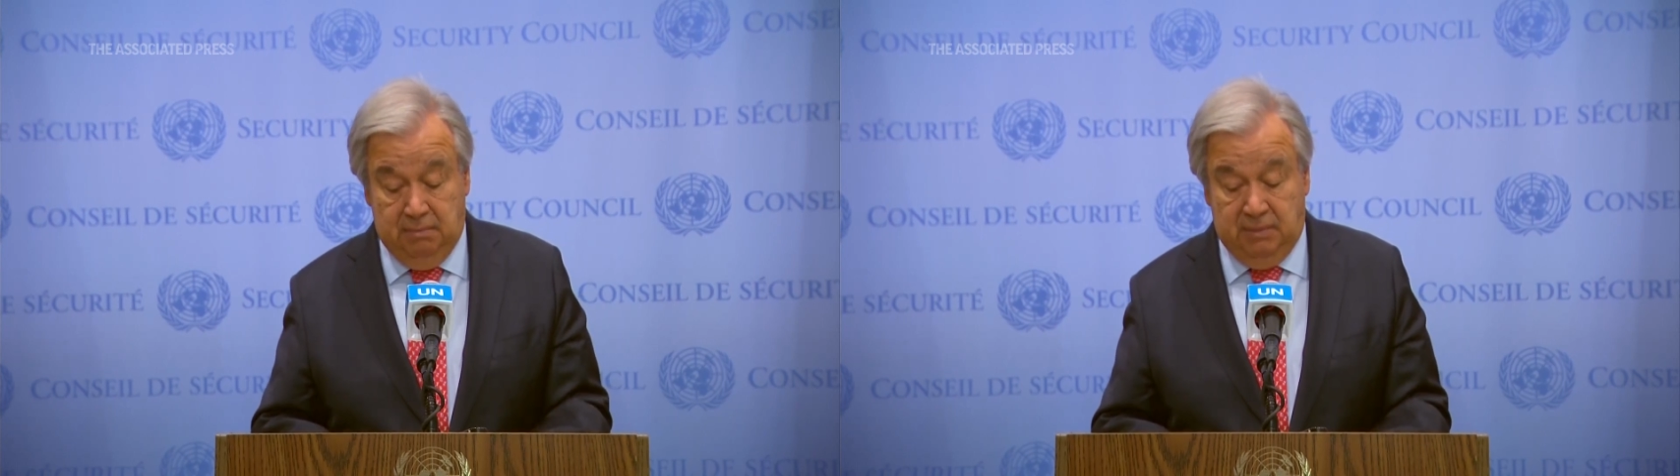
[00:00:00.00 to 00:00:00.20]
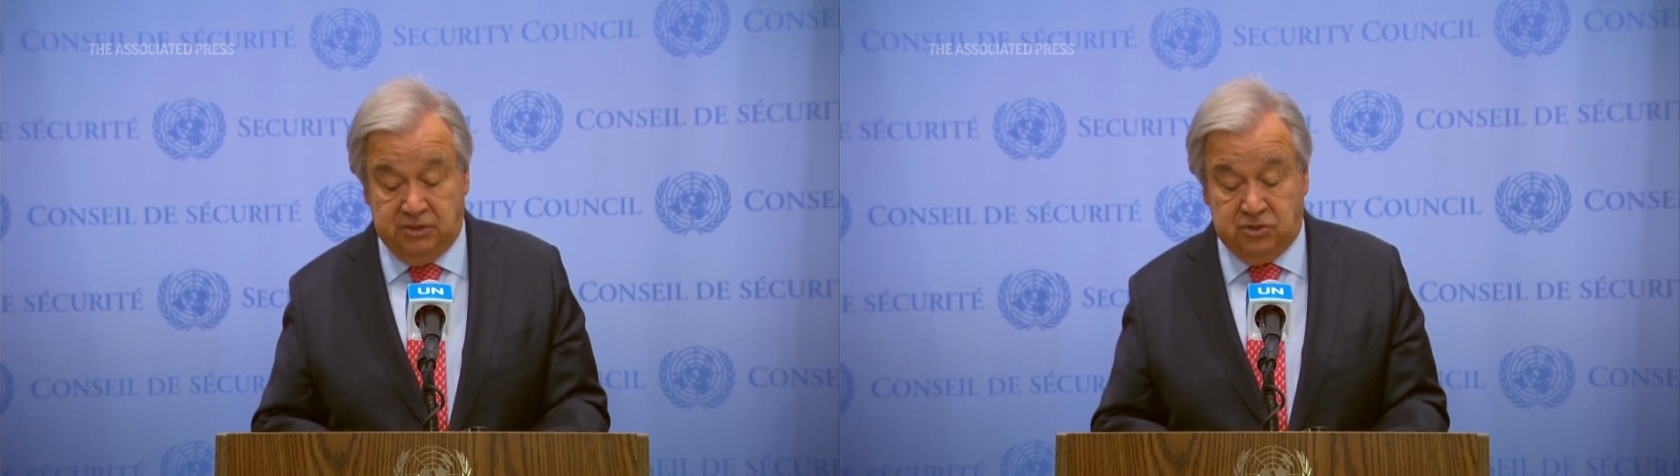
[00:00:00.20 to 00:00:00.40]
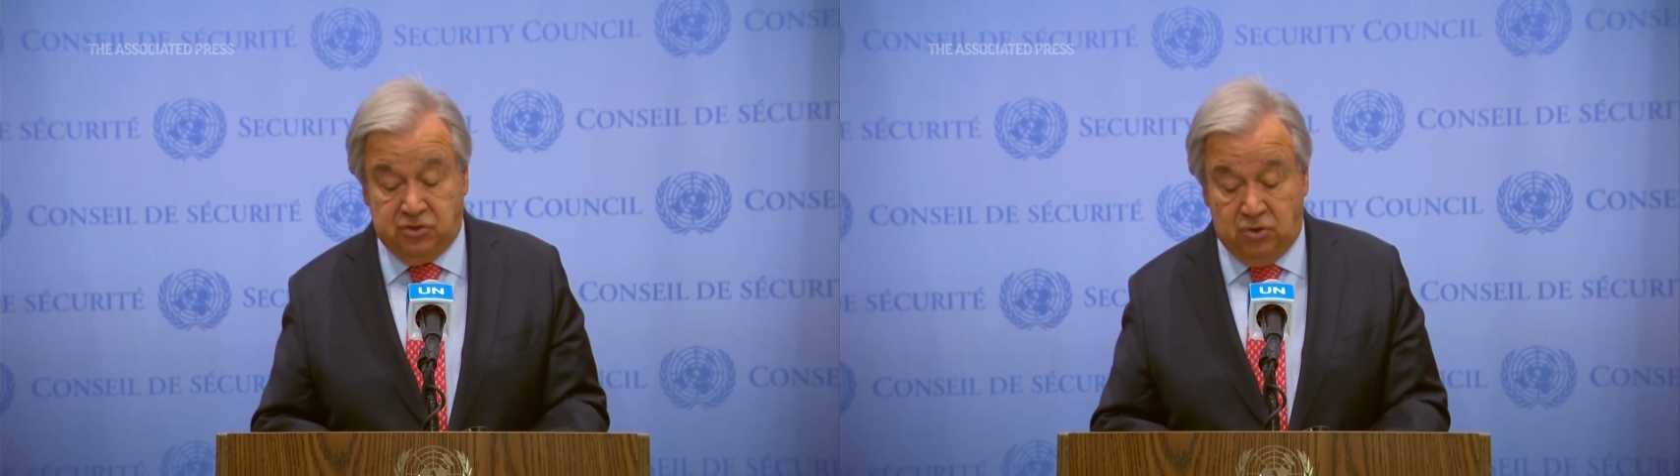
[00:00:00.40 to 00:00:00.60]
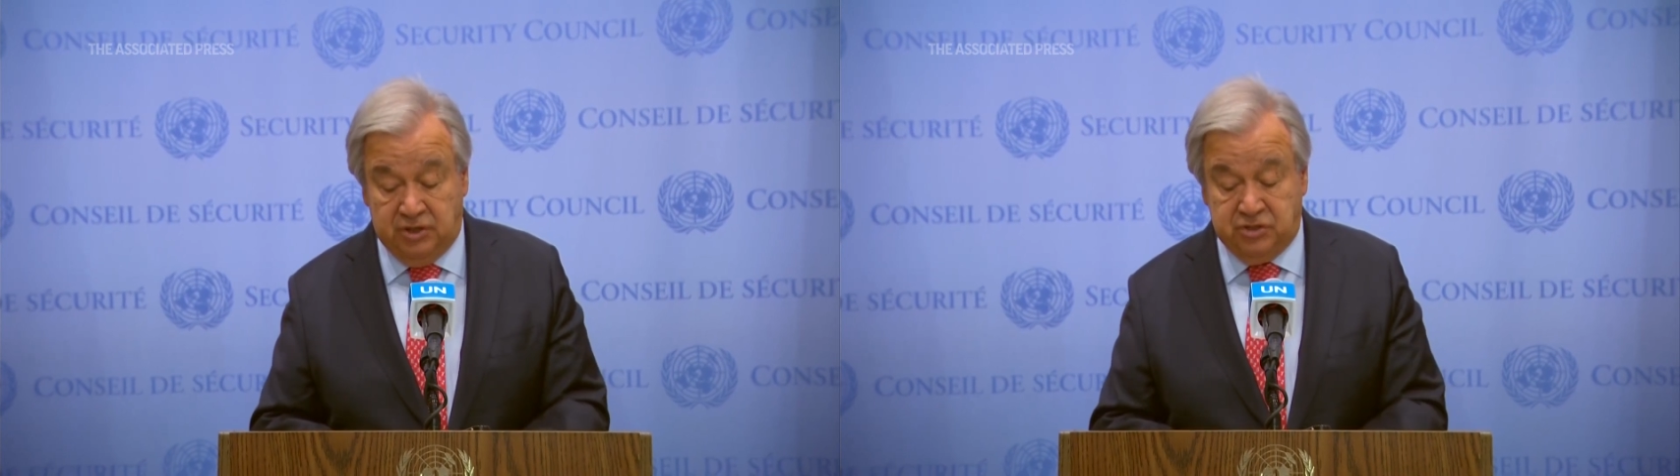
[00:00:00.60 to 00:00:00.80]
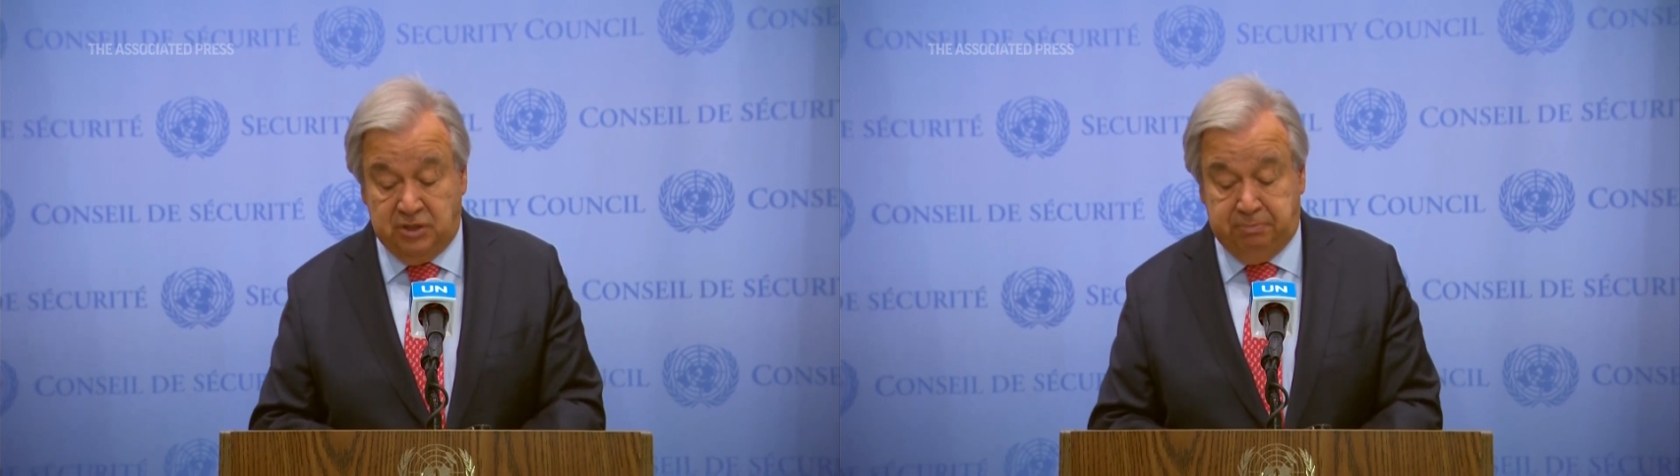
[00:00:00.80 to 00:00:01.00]
My
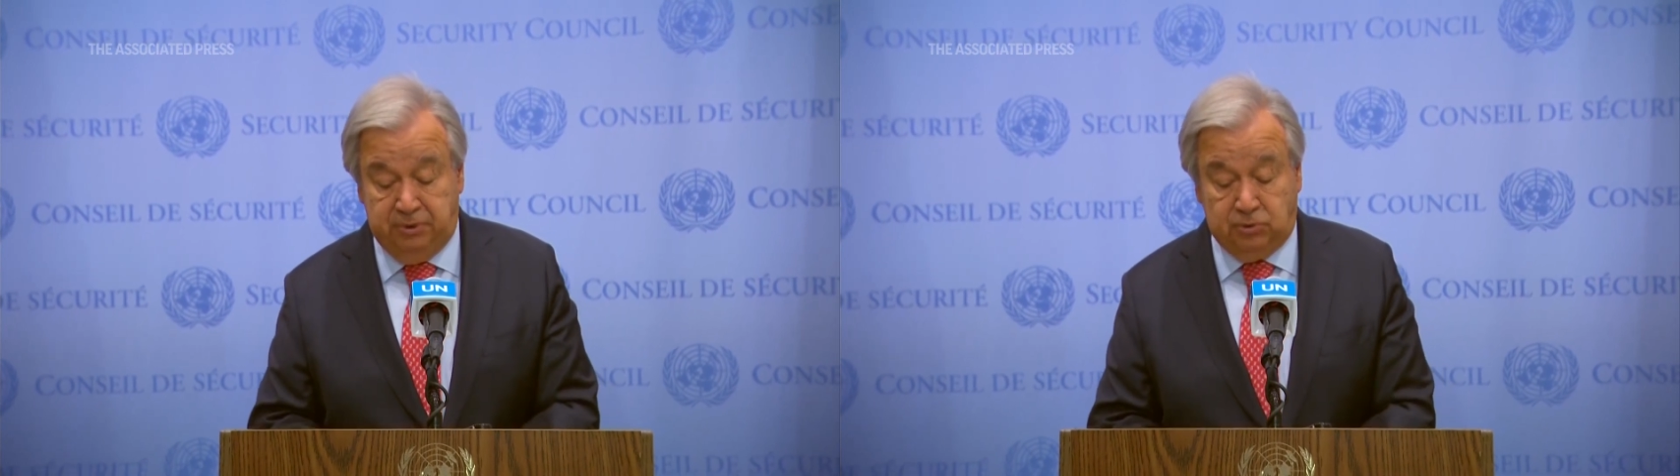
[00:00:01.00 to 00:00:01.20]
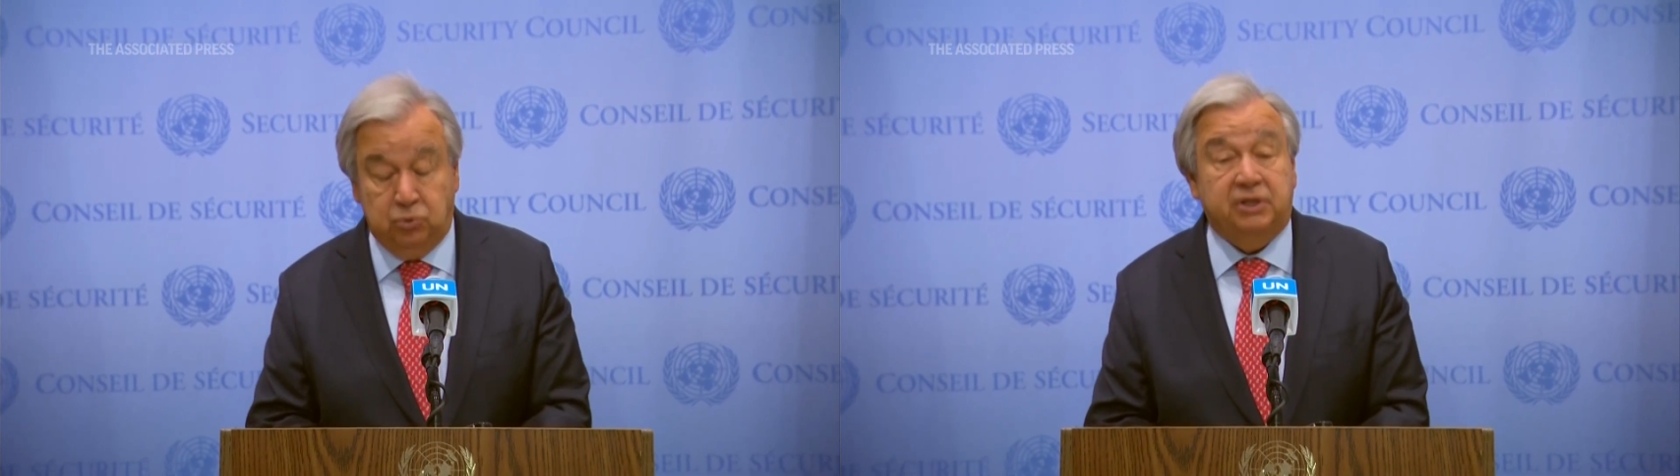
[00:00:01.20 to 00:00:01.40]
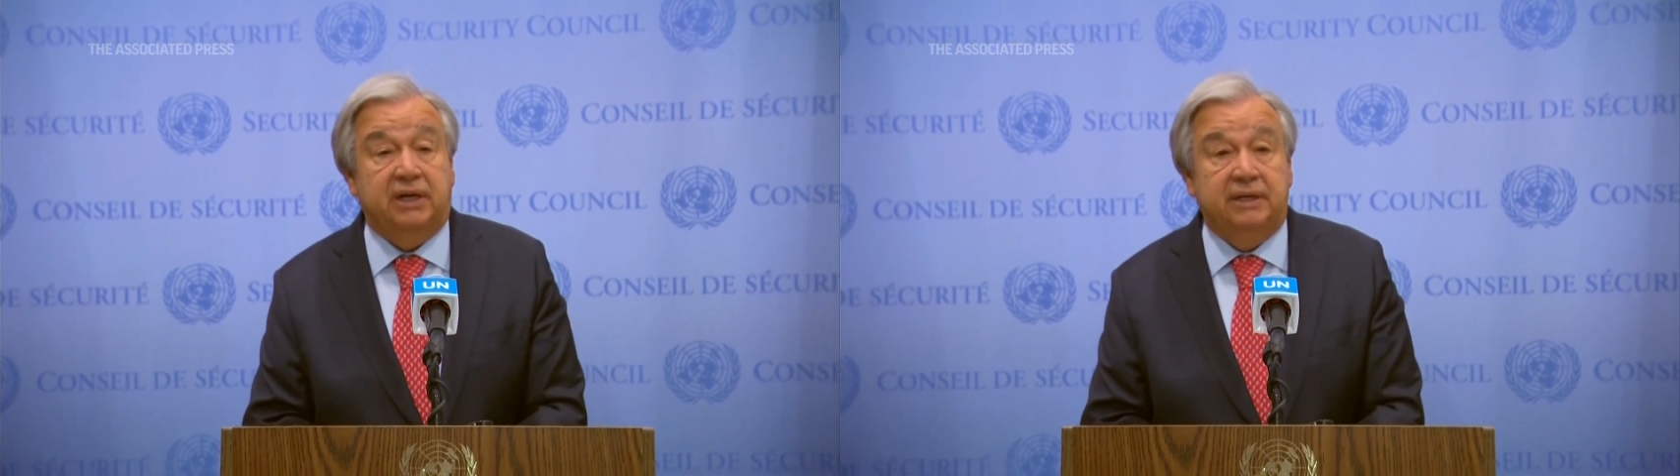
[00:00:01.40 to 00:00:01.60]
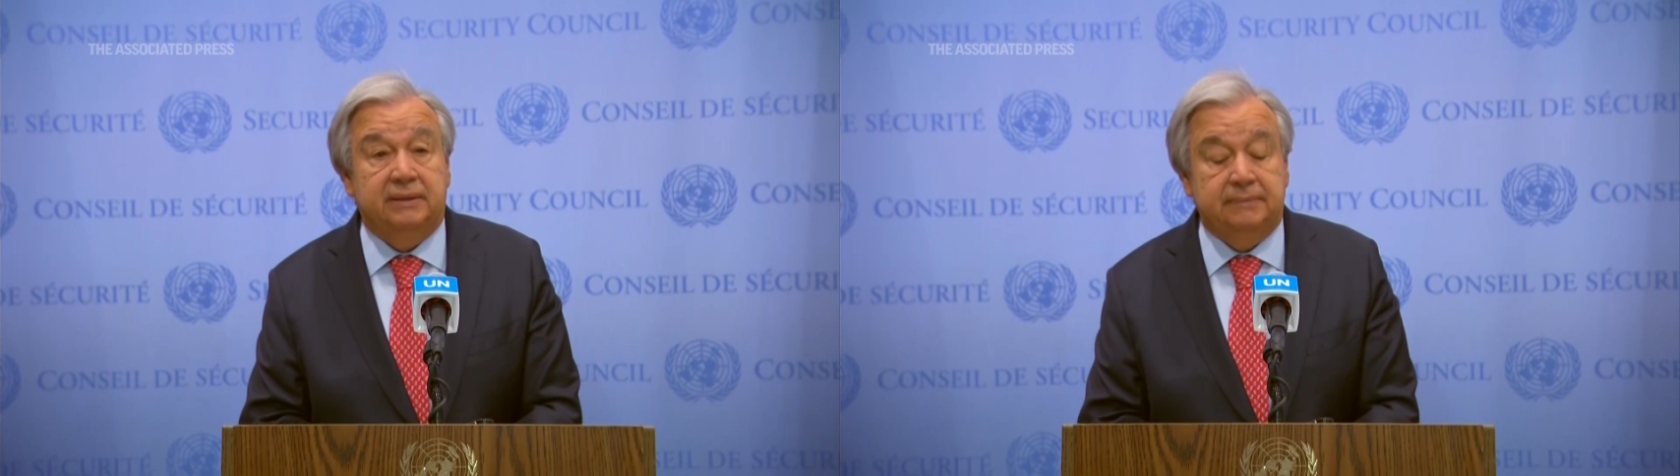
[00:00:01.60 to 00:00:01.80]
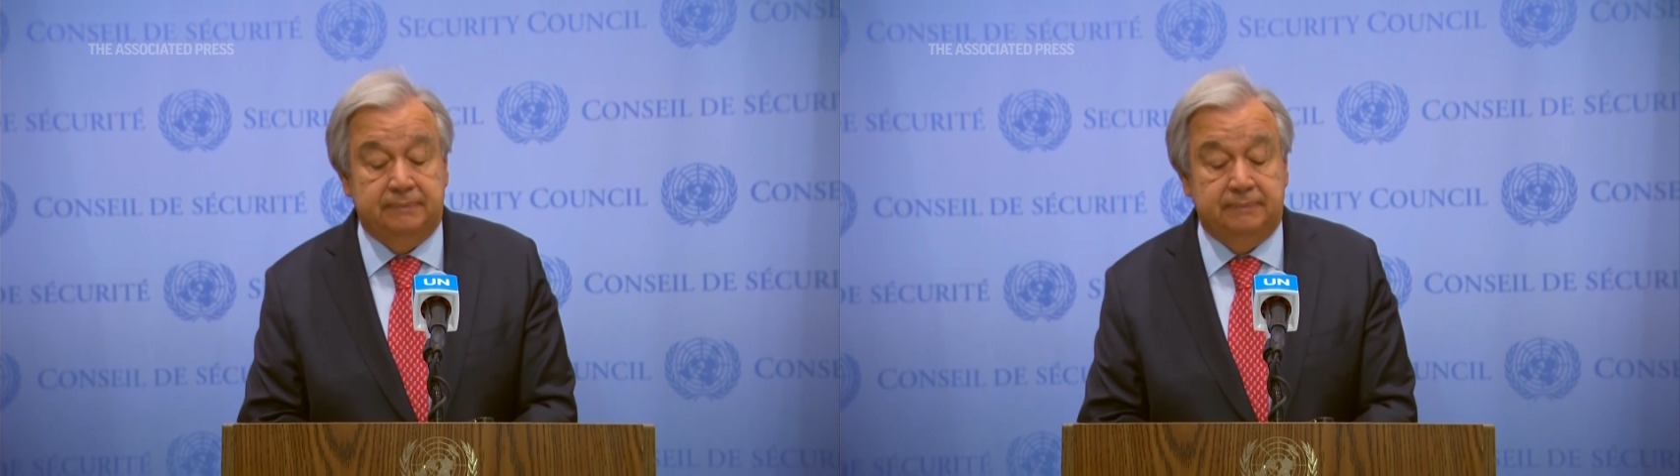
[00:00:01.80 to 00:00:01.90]
strongest appeal today